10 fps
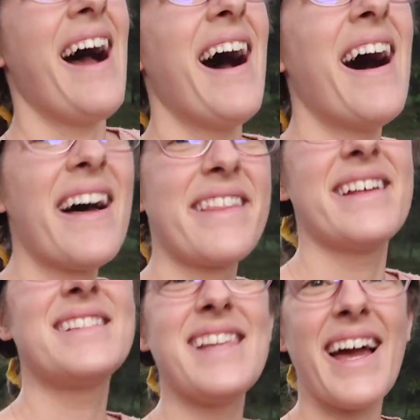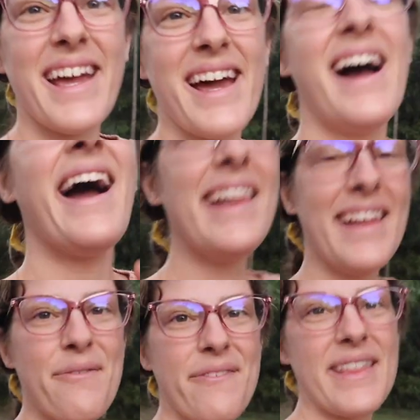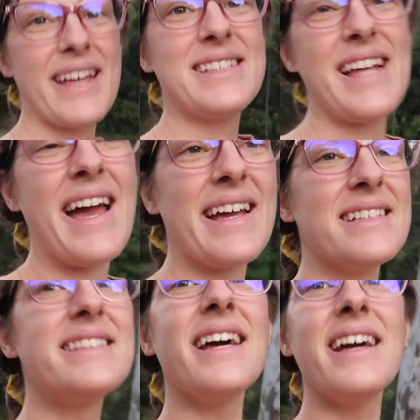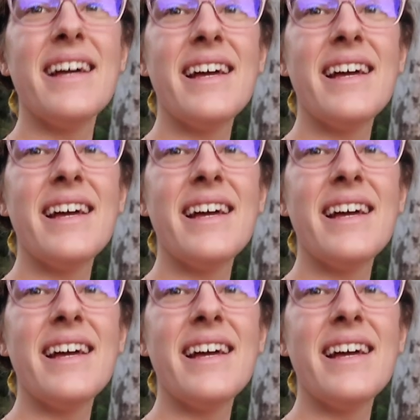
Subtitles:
Ah, these, like, I live for these days.